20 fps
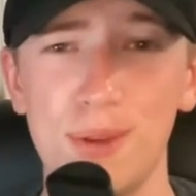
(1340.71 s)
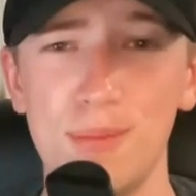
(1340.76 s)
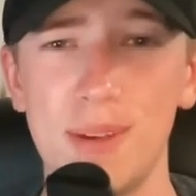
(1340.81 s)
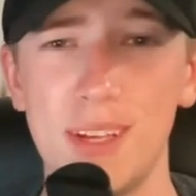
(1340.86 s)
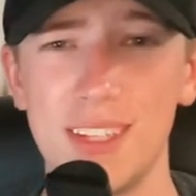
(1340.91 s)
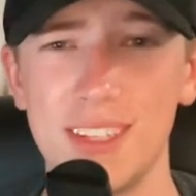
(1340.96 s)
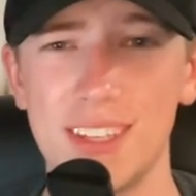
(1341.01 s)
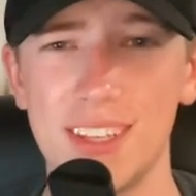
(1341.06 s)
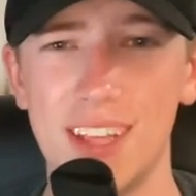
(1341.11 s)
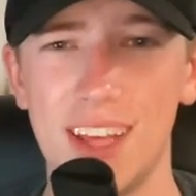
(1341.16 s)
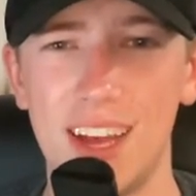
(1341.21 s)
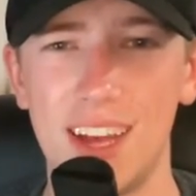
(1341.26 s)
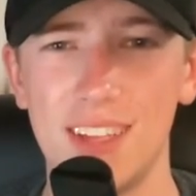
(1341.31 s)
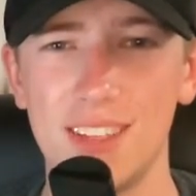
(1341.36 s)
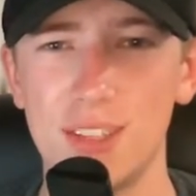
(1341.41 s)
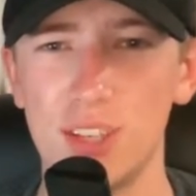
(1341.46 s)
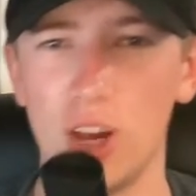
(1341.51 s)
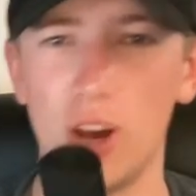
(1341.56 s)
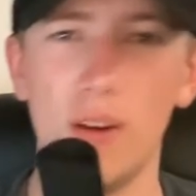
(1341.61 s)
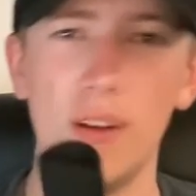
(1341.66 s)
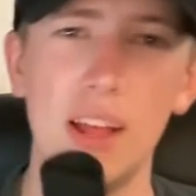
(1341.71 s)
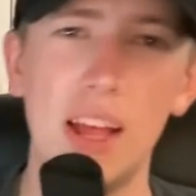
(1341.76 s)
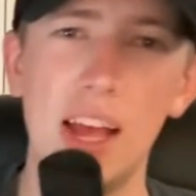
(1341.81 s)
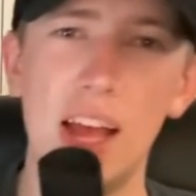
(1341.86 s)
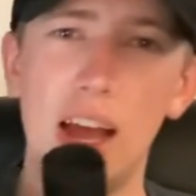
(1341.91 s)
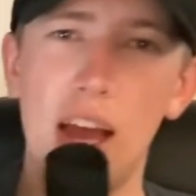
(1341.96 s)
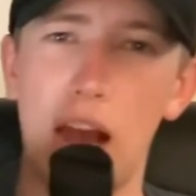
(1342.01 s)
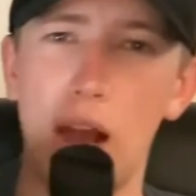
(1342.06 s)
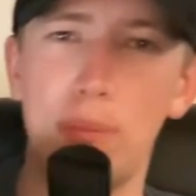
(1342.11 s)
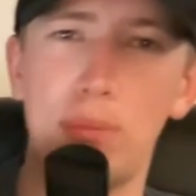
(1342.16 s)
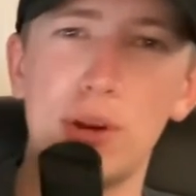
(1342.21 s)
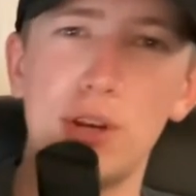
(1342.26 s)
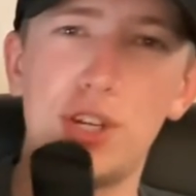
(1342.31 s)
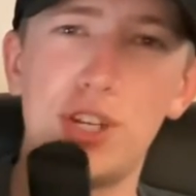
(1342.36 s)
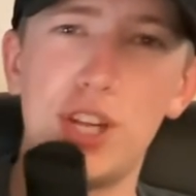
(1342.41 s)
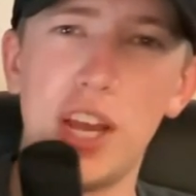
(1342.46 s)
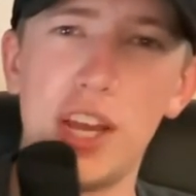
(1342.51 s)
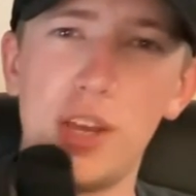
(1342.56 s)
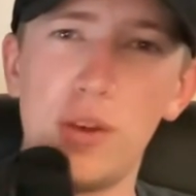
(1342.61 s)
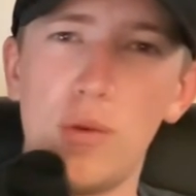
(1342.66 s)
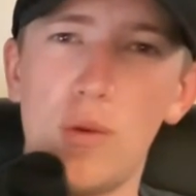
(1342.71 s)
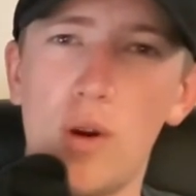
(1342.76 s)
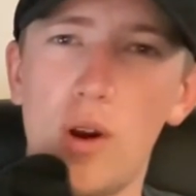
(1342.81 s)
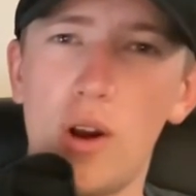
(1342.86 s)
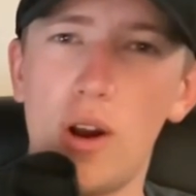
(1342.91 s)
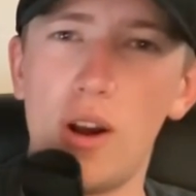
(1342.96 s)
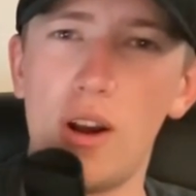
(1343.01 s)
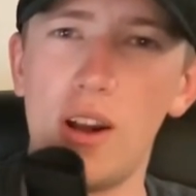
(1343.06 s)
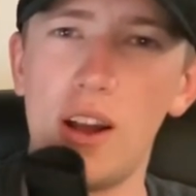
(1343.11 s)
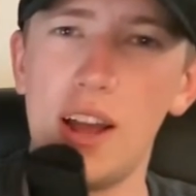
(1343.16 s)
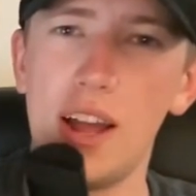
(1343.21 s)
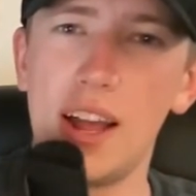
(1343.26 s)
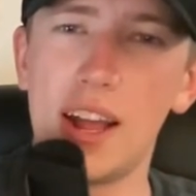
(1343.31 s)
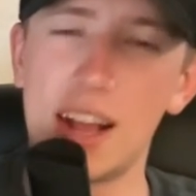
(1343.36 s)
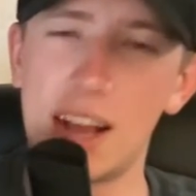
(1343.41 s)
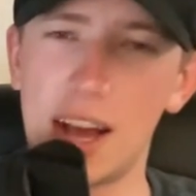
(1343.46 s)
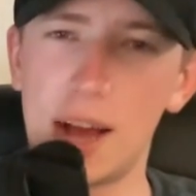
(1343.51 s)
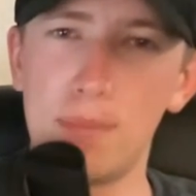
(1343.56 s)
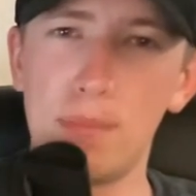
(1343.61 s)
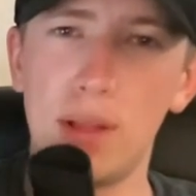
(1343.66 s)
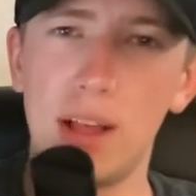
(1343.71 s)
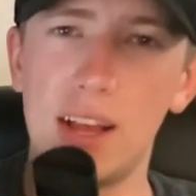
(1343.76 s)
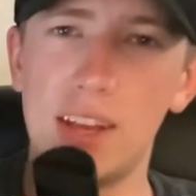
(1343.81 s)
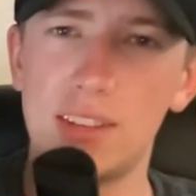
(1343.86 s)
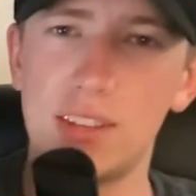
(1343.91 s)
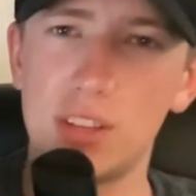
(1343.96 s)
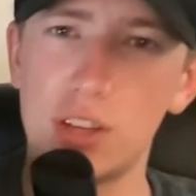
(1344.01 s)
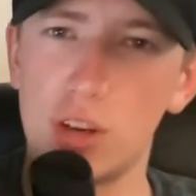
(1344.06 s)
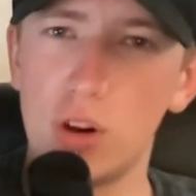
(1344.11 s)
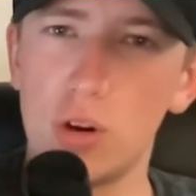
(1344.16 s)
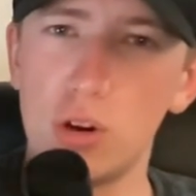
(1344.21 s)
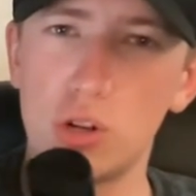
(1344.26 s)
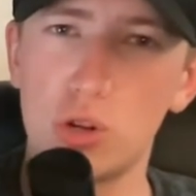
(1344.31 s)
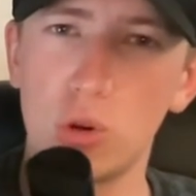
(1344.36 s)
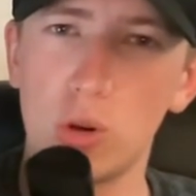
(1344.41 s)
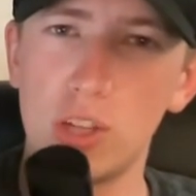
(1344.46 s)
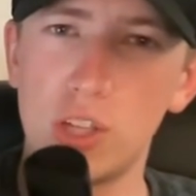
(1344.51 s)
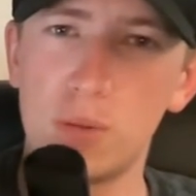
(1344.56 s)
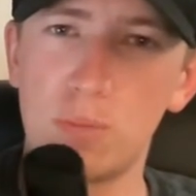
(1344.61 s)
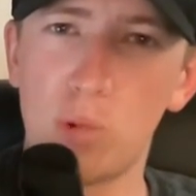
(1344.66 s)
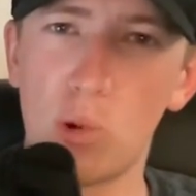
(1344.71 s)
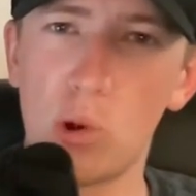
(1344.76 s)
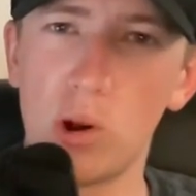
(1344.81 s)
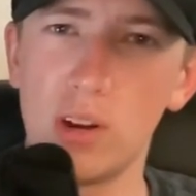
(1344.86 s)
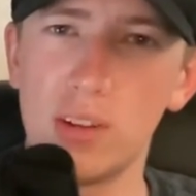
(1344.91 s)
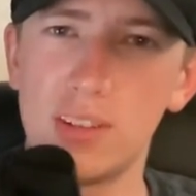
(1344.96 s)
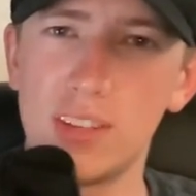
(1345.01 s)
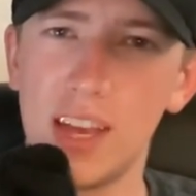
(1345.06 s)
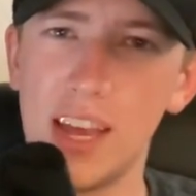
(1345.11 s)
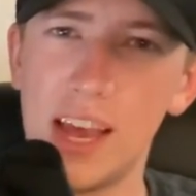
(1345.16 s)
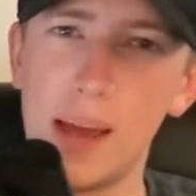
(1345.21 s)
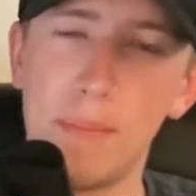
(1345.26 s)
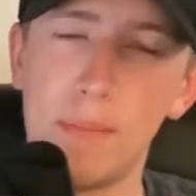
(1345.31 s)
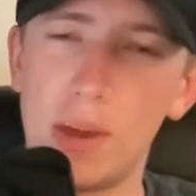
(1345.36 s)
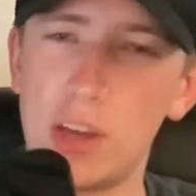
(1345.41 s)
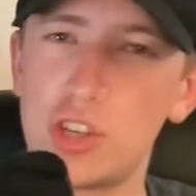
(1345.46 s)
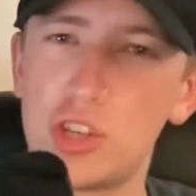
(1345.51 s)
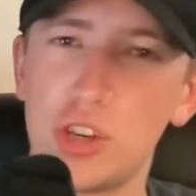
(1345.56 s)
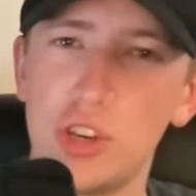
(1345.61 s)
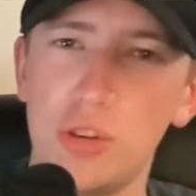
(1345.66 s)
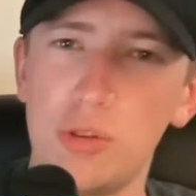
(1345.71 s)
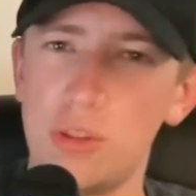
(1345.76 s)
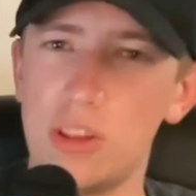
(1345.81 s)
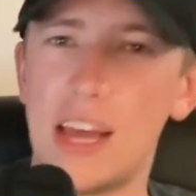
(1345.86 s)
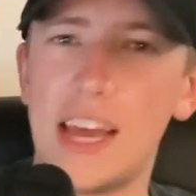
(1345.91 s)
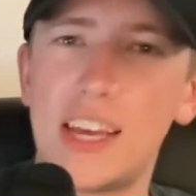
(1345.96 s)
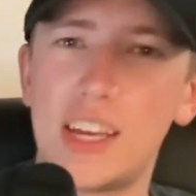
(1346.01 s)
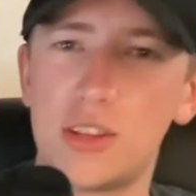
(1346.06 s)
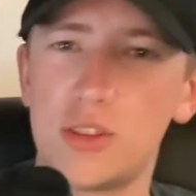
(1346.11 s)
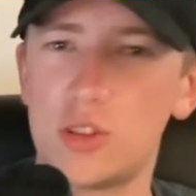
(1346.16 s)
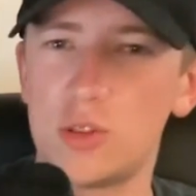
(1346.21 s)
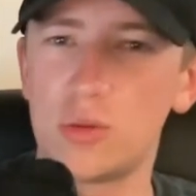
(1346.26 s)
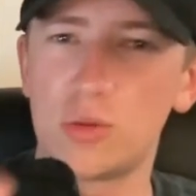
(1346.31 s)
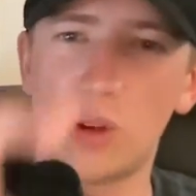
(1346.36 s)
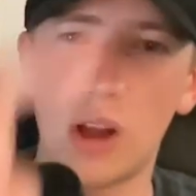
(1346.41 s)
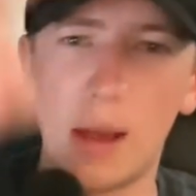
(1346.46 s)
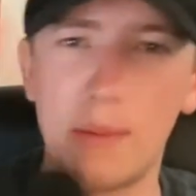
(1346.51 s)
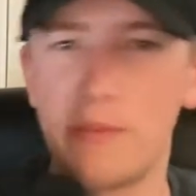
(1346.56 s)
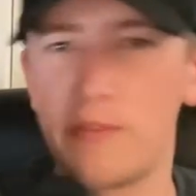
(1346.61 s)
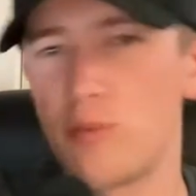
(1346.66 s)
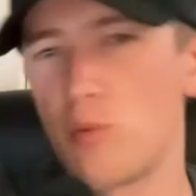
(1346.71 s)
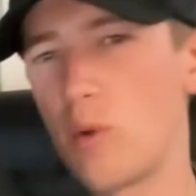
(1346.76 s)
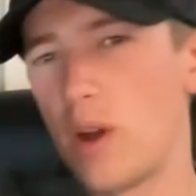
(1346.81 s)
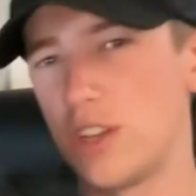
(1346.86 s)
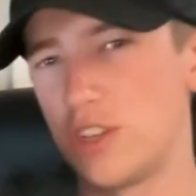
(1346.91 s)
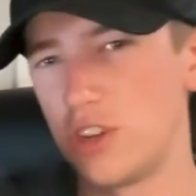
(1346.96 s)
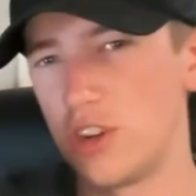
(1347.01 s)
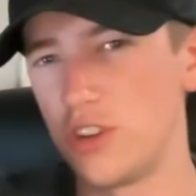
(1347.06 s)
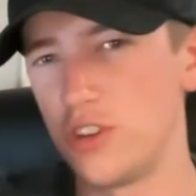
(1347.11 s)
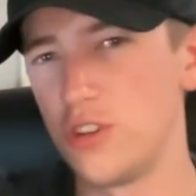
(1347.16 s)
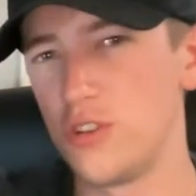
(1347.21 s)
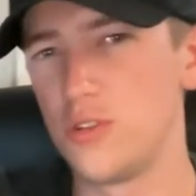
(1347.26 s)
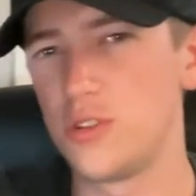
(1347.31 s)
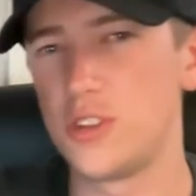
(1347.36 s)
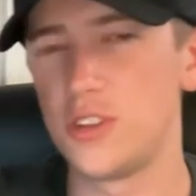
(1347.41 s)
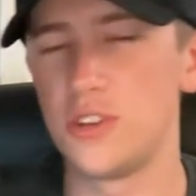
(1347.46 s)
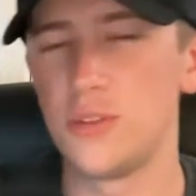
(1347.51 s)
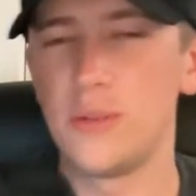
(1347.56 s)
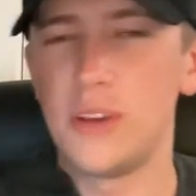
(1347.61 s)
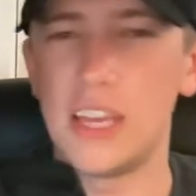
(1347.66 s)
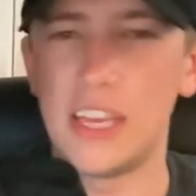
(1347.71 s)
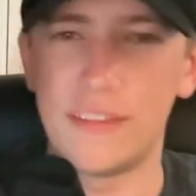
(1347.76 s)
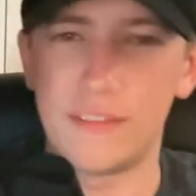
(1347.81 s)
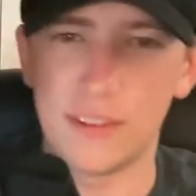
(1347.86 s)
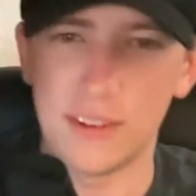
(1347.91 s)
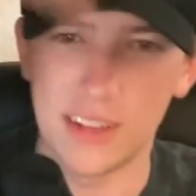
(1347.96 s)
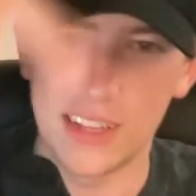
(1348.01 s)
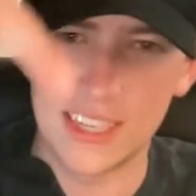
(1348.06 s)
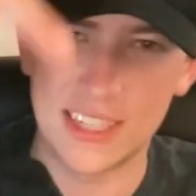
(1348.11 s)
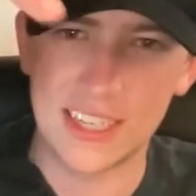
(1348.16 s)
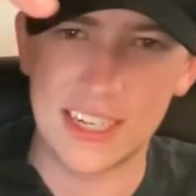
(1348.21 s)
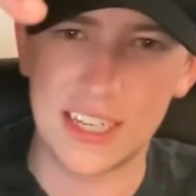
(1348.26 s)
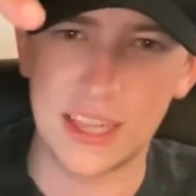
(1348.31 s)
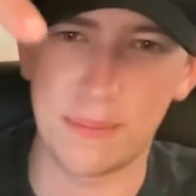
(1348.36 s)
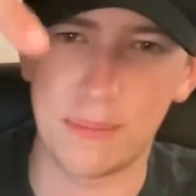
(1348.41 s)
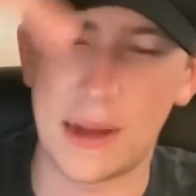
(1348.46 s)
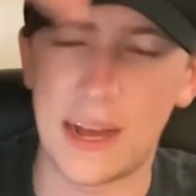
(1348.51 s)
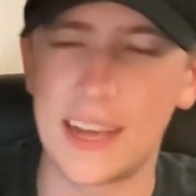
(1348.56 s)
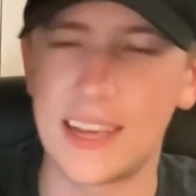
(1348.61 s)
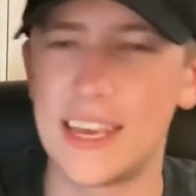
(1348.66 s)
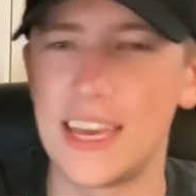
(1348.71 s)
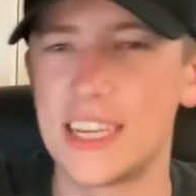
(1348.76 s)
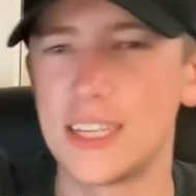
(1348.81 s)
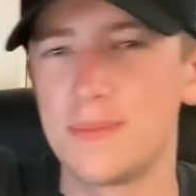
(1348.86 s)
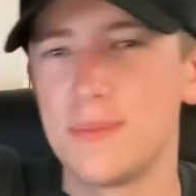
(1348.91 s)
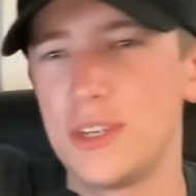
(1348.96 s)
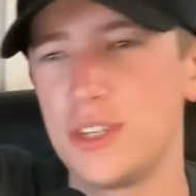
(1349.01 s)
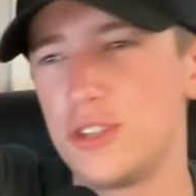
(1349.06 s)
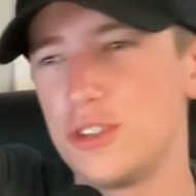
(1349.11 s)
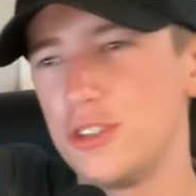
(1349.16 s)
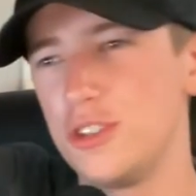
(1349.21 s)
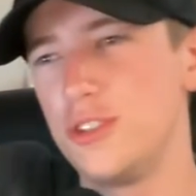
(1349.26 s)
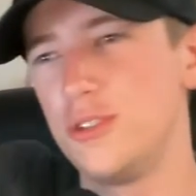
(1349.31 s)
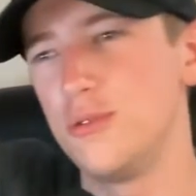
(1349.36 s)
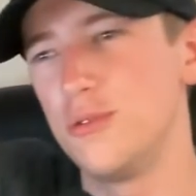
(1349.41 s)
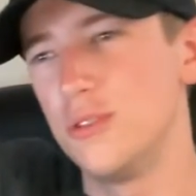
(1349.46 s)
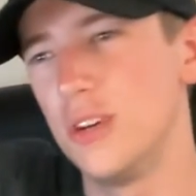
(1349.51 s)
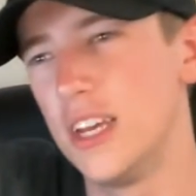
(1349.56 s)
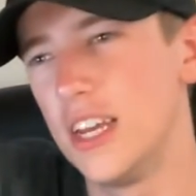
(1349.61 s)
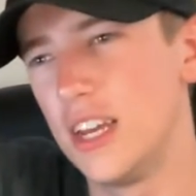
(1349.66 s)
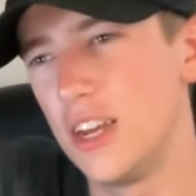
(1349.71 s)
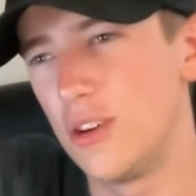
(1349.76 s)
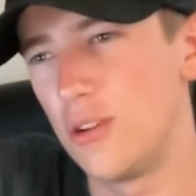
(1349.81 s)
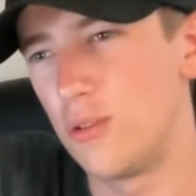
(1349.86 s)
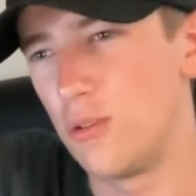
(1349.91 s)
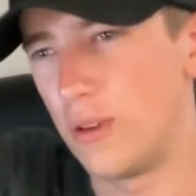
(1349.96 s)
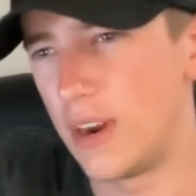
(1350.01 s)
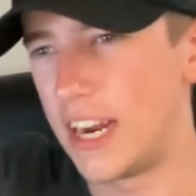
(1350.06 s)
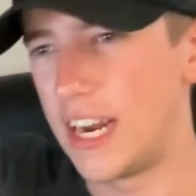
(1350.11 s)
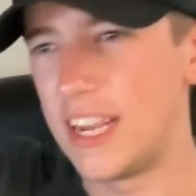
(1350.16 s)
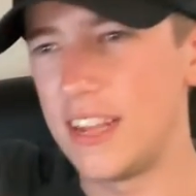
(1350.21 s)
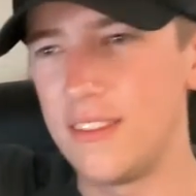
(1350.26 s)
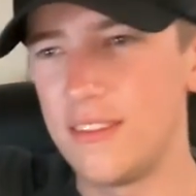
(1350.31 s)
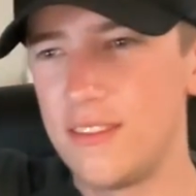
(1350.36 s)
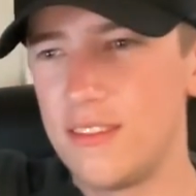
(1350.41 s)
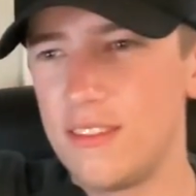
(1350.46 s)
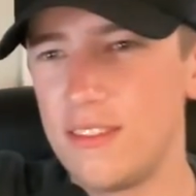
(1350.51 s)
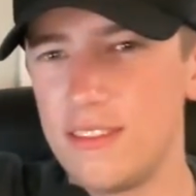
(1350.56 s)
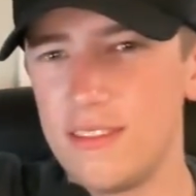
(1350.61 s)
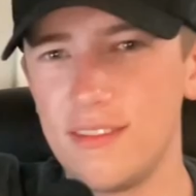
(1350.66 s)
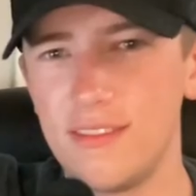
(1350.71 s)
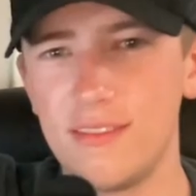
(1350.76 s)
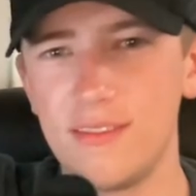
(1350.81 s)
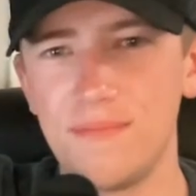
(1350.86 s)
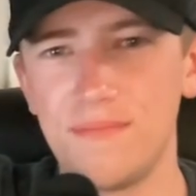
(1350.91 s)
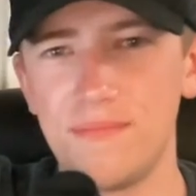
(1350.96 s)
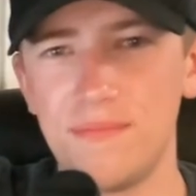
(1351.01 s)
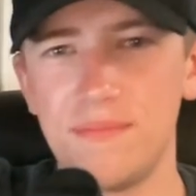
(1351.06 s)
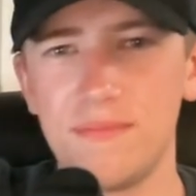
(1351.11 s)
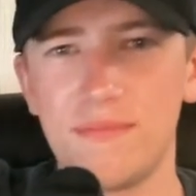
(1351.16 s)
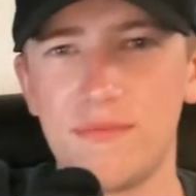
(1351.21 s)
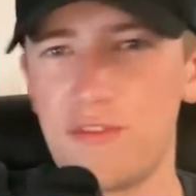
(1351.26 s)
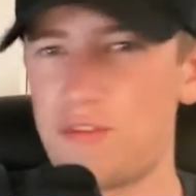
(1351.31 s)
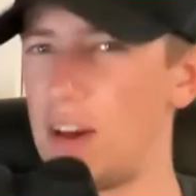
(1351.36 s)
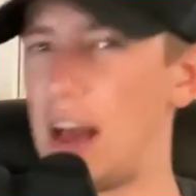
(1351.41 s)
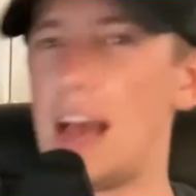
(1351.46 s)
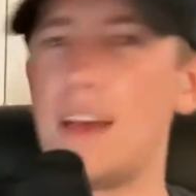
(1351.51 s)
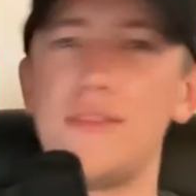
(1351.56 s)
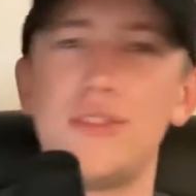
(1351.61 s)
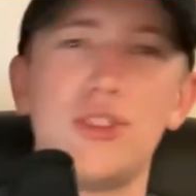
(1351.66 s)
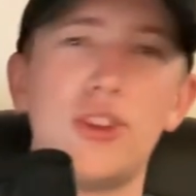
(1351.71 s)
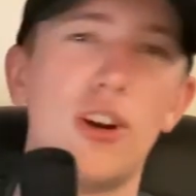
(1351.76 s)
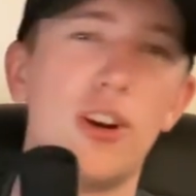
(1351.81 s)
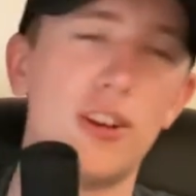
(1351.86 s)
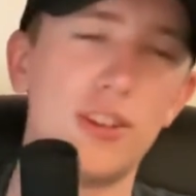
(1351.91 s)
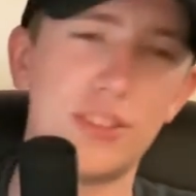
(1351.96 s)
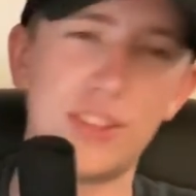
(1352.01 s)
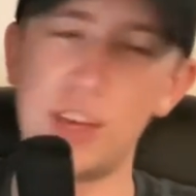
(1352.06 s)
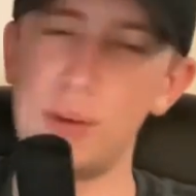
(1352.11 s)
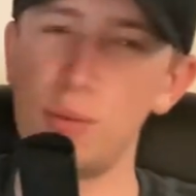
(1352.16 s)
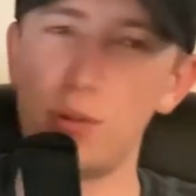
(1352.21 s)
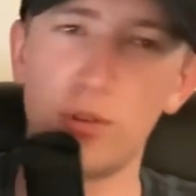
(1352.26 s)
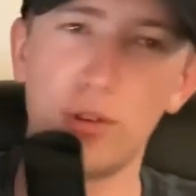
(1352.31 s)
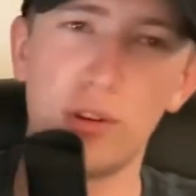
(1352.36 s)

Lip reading: means a lot. So I appreciate you all. God bless. Go to Detroit Sports. Make sure you like and subscribe if you're watching on YouTube. If you're listening to the podcast, make sure you rate it 5 stars. Give me a